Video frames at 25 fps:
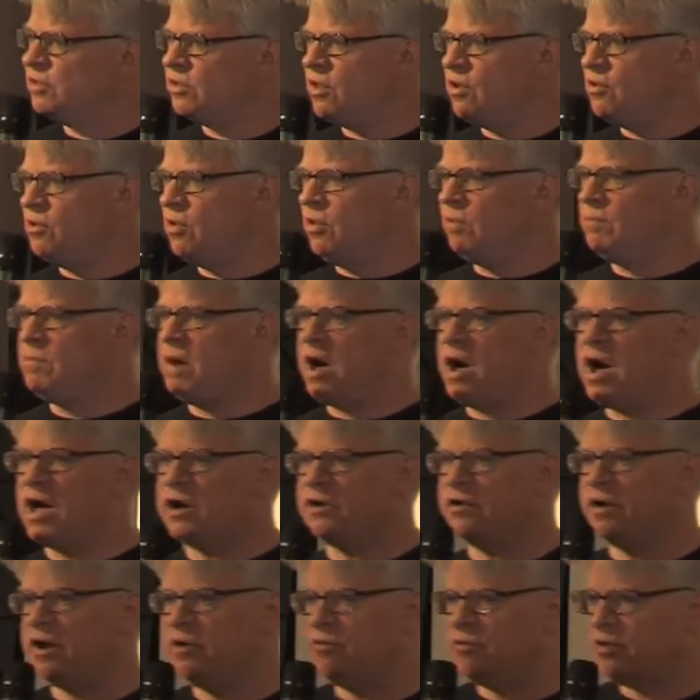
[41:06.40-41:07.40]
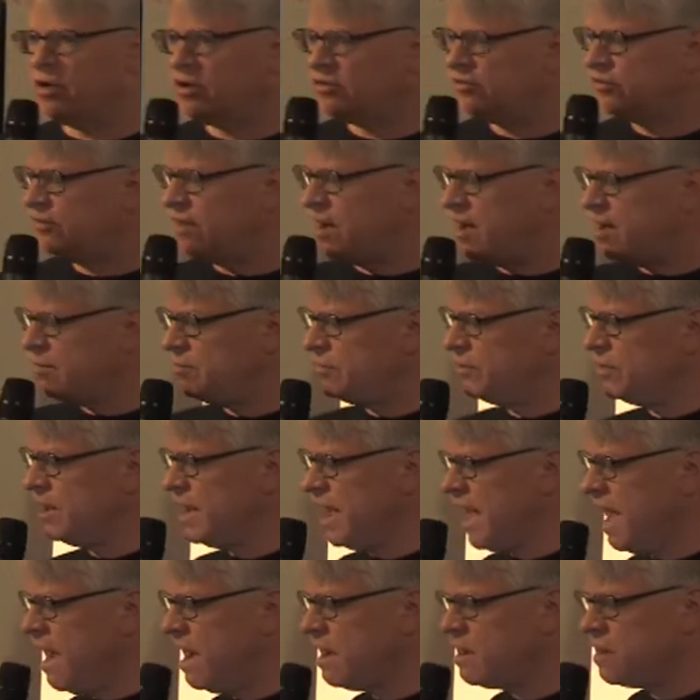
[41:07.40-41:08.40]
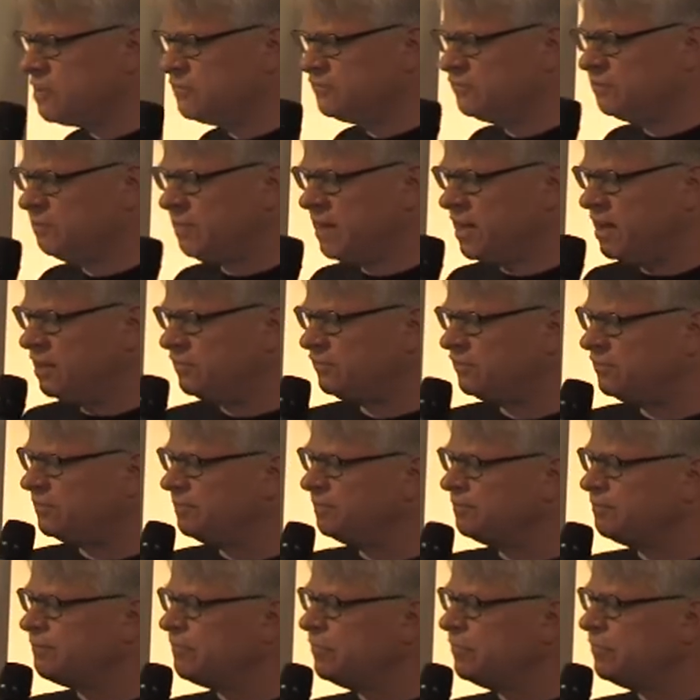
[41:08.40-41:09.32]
a local pottery workshop or a hacker space.